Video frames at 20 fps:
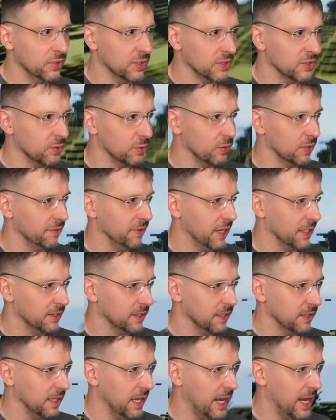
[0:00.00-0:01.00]
to sort of like
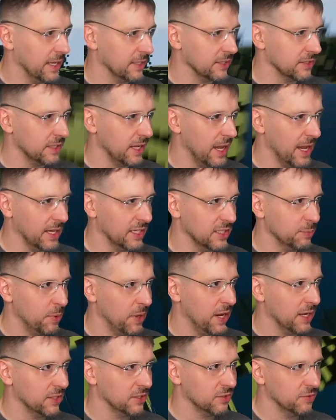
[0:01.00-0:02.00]
the last
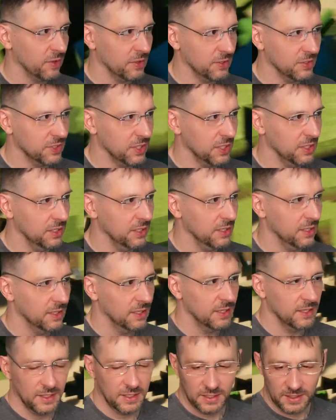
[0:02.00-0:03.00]
Xbox
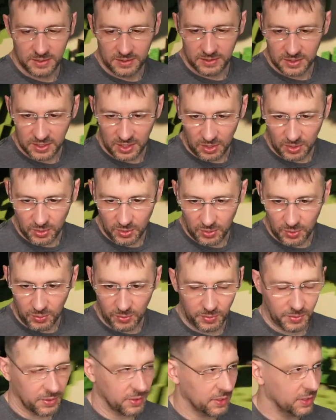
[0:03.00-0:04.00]
version.
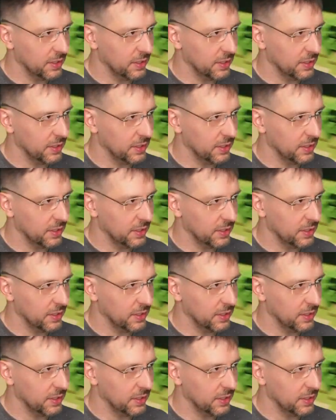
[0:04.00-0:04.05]
So